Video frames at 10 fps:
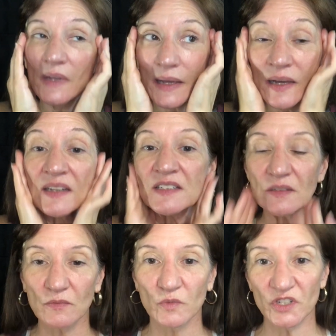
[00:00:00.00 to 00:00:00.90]
and
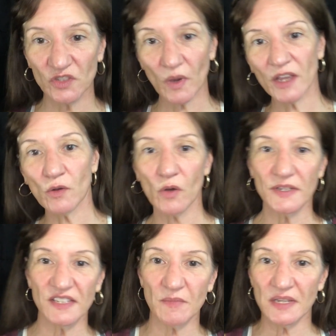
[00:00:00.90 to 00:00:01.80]
which is why you always
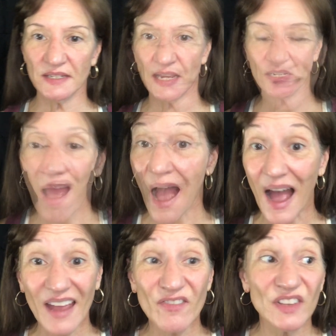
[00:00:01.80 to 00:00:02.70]
see me in tank top.
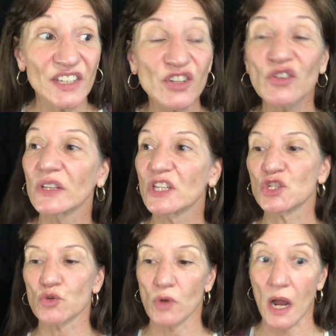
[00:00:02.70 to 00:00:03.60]
I've literally
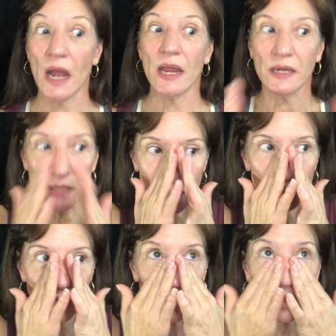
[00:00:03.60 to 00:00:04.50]
tried
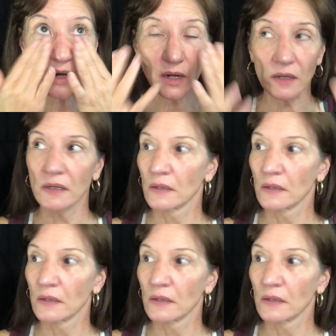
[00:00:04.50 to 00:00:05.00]
to wear